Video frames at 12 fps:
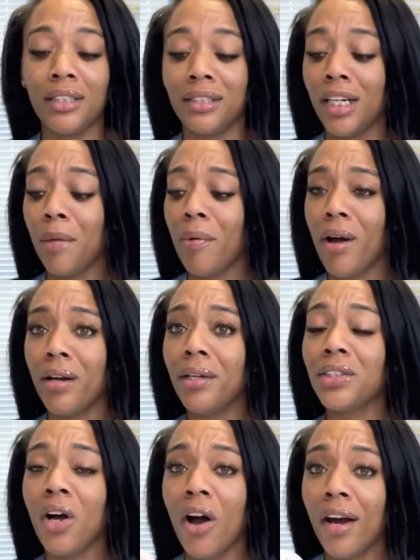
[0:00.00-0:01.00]
their
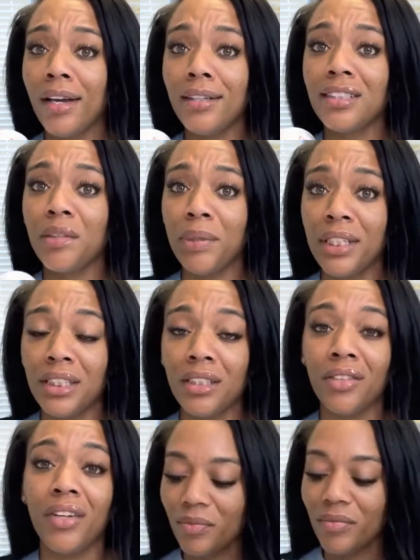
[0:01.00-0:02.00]
products are expensive.